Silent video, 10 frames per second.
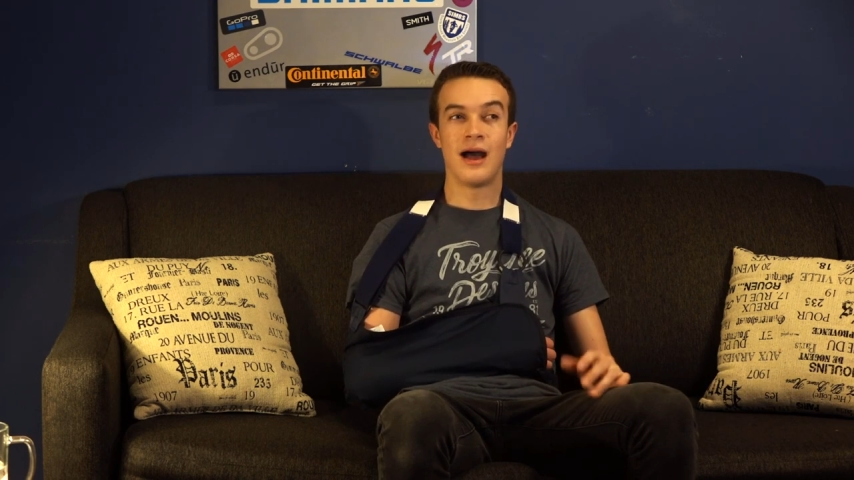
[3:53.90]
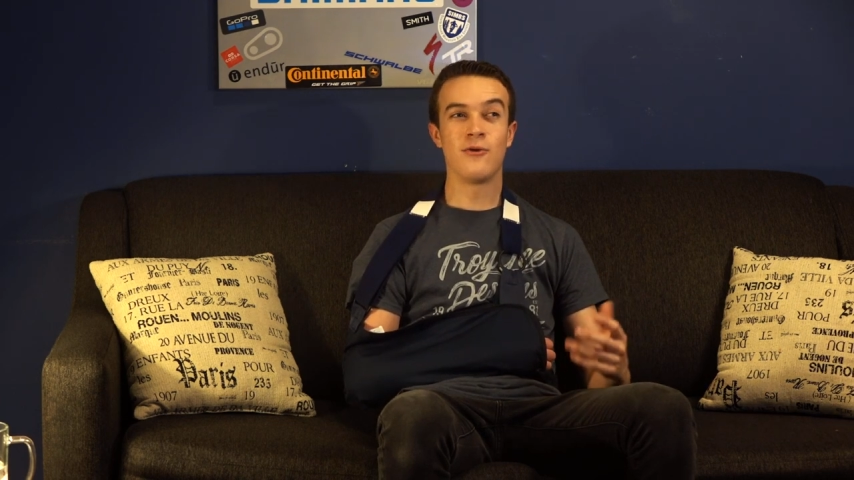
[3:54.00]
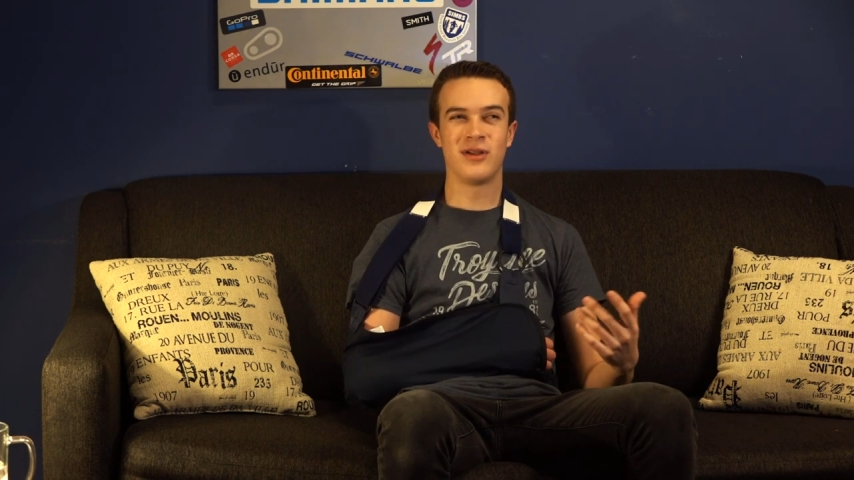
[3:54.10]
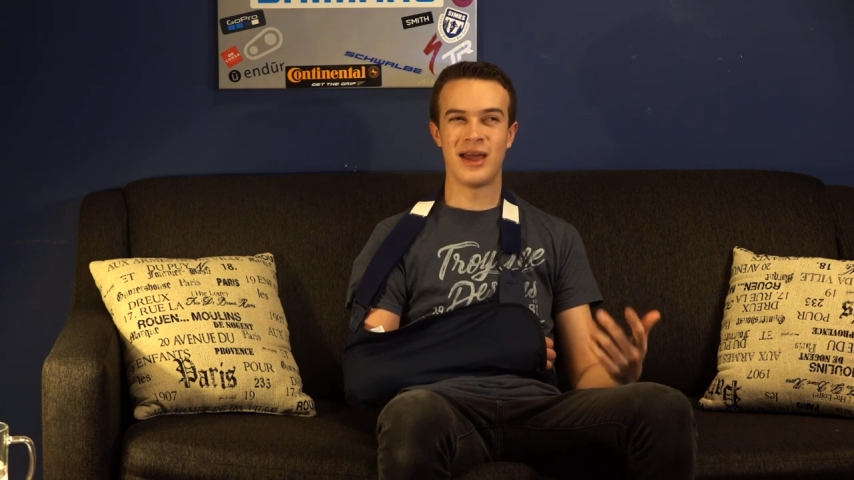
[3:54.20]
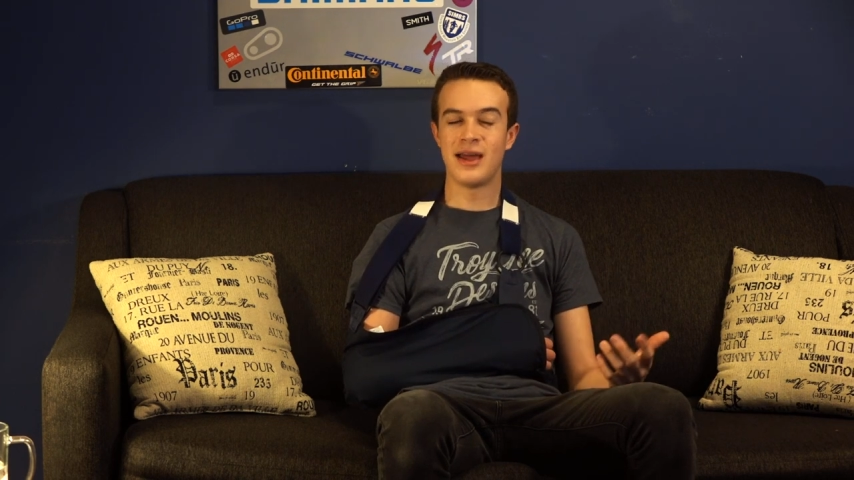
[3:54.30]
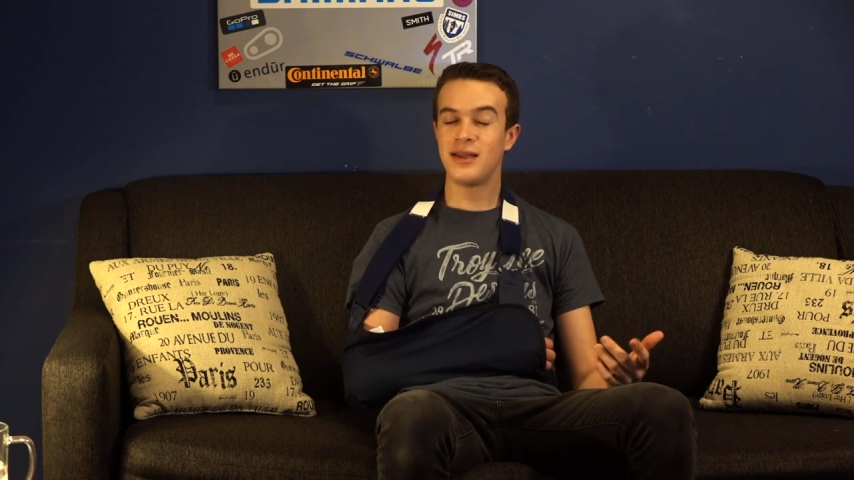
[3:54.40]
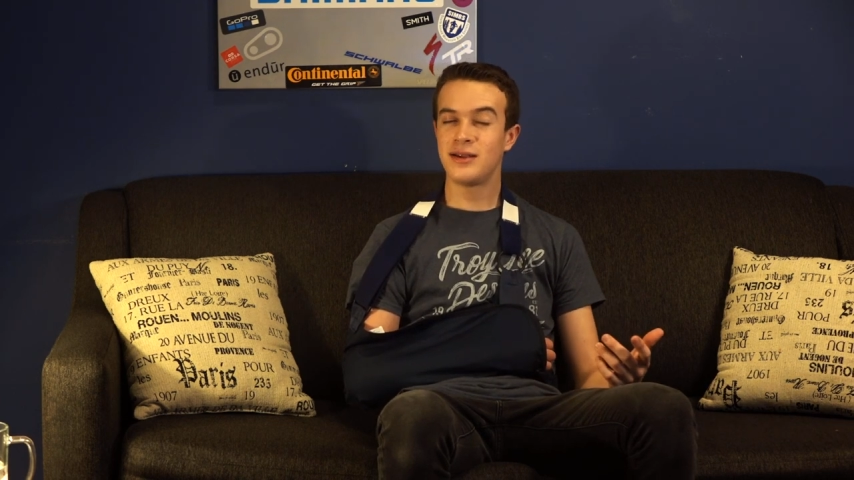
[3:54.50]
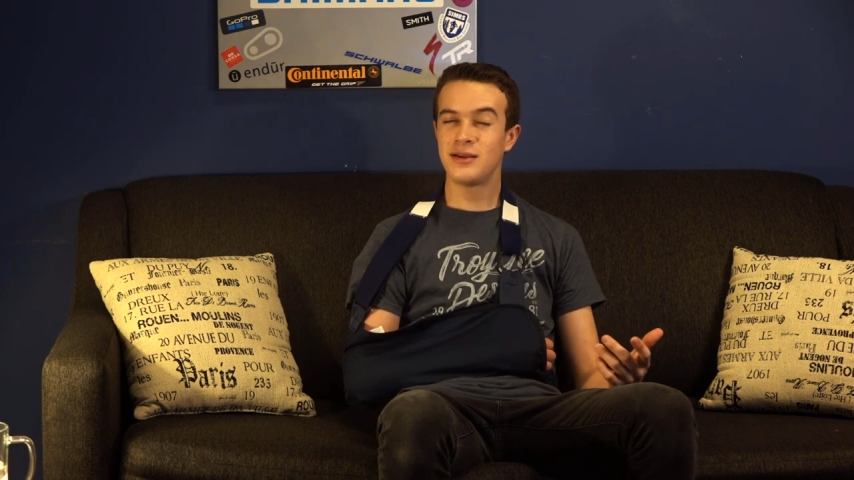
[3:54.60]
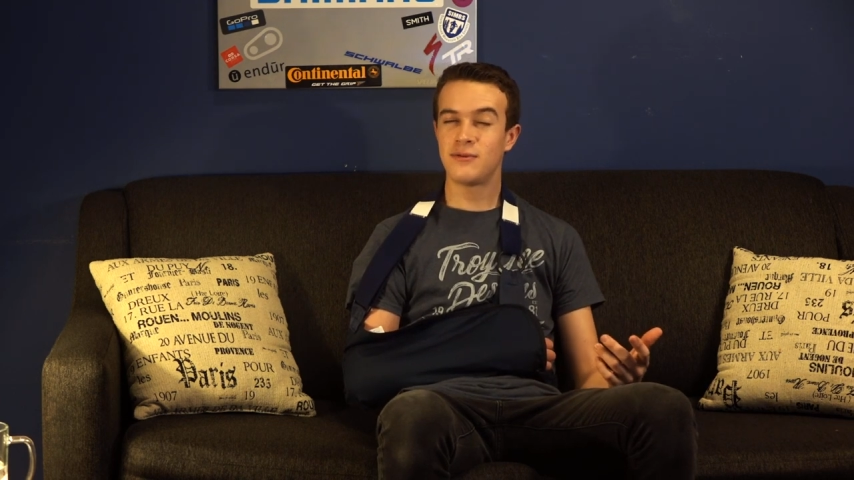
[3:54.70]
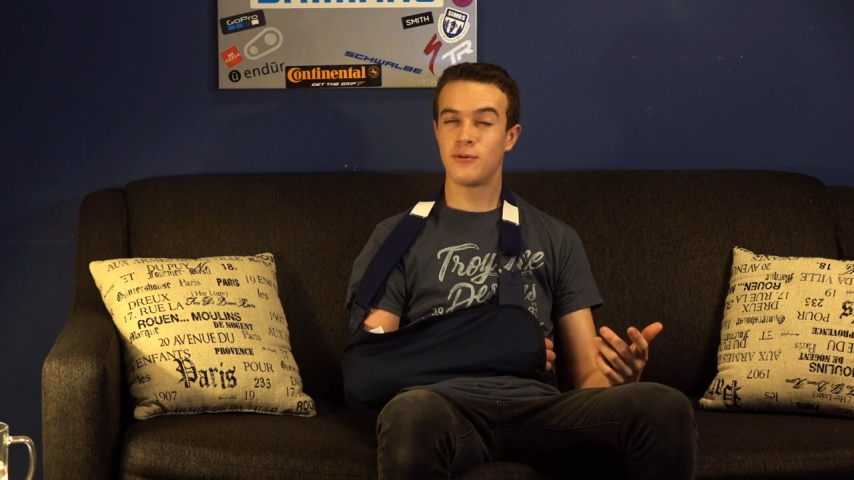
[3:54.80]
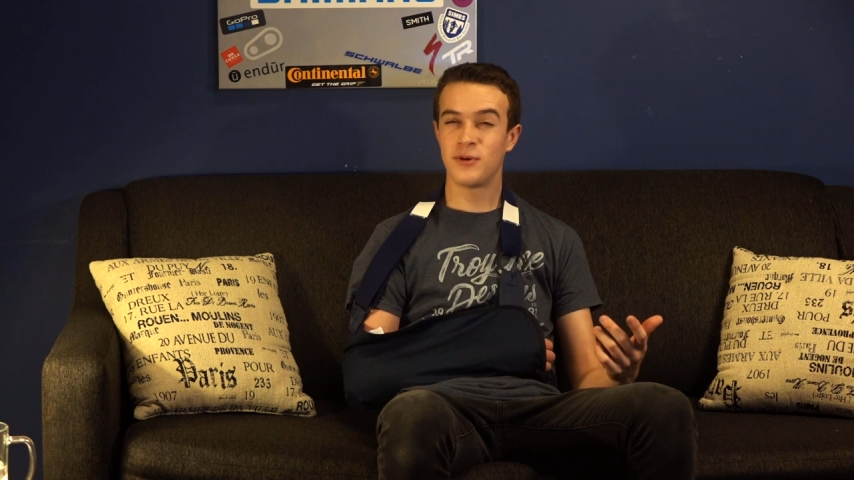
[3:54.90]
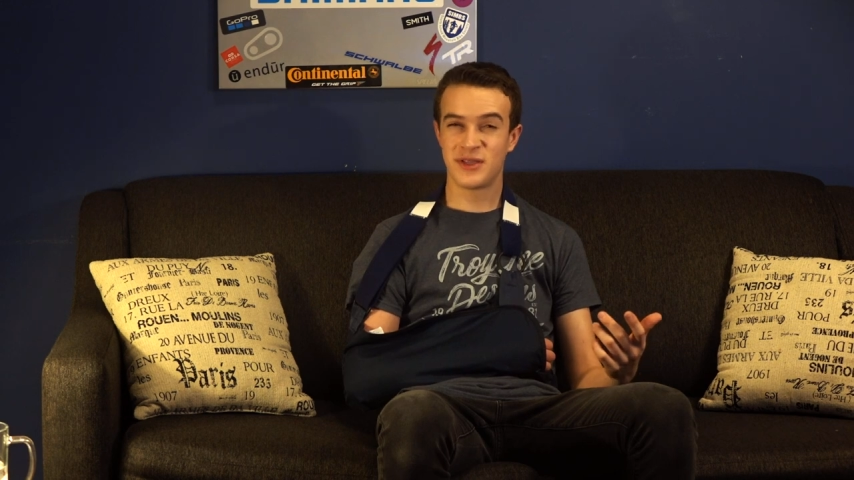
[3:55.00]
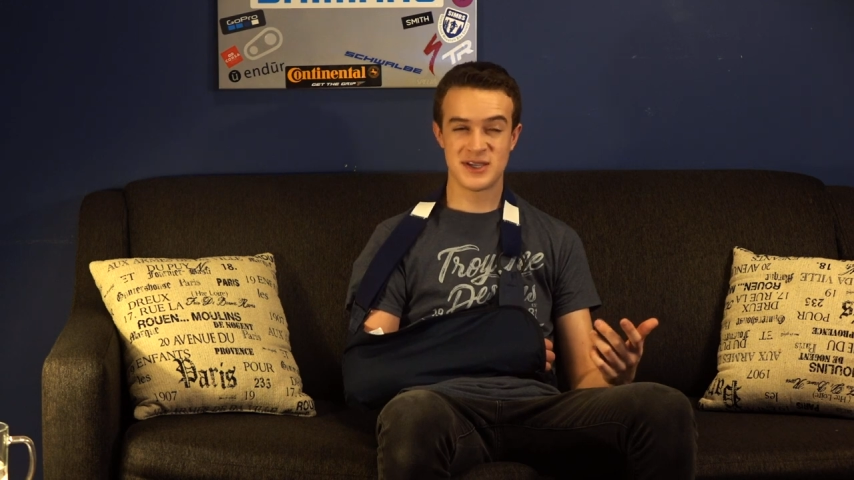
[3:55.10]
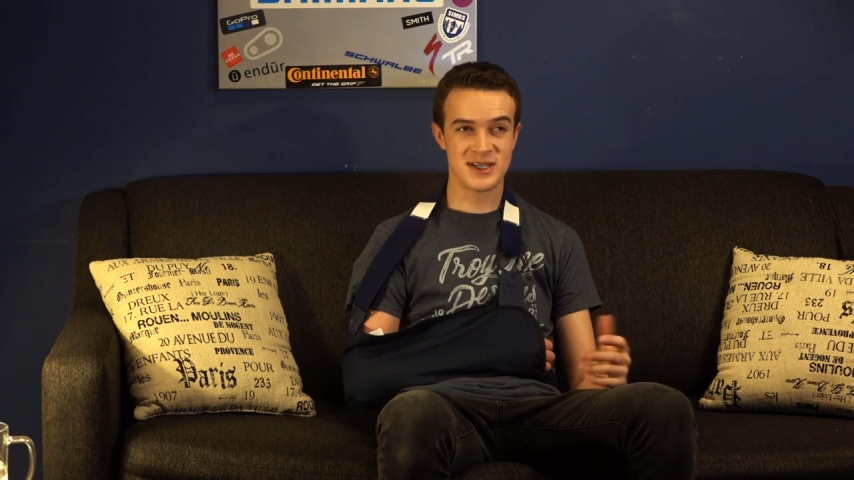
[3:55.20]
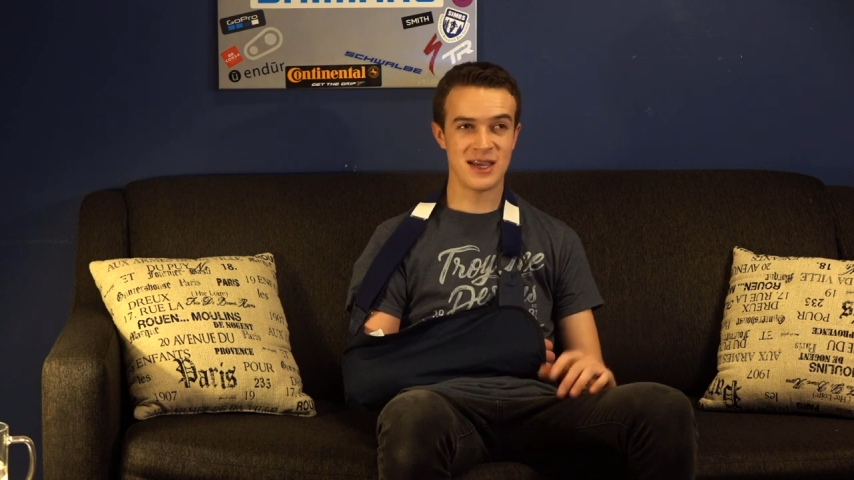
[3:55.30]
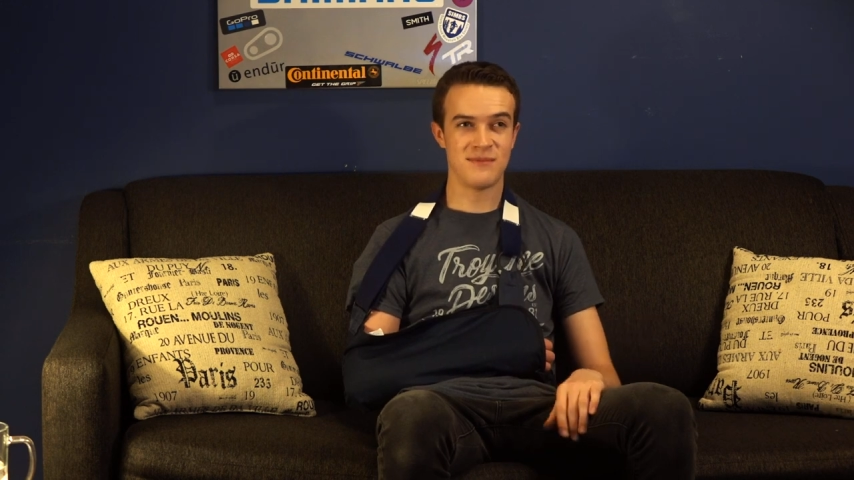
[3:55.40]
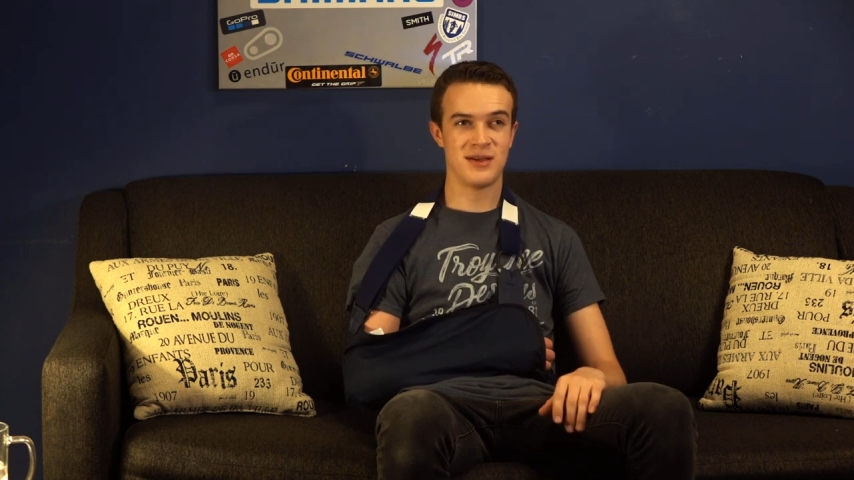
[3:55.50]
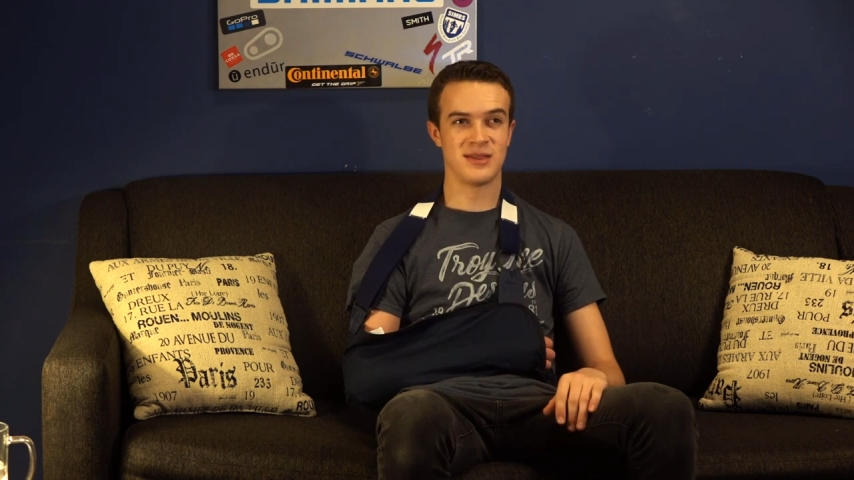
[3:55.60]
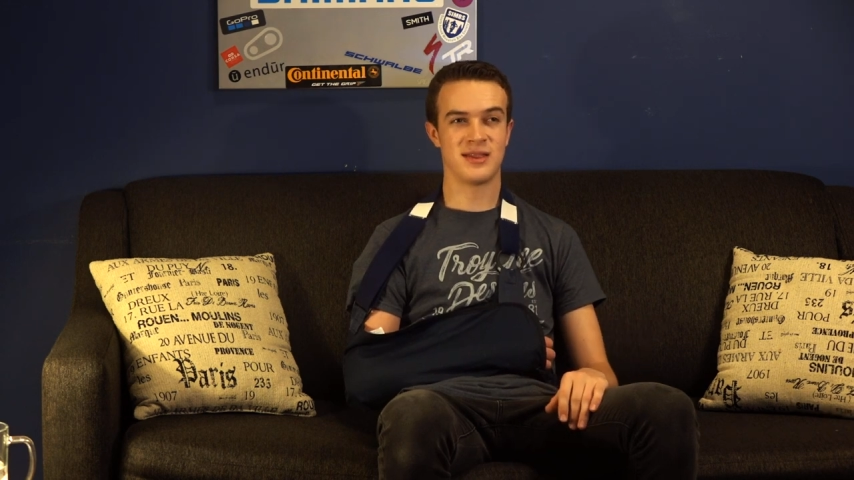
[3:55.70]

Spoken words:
I will end with the statement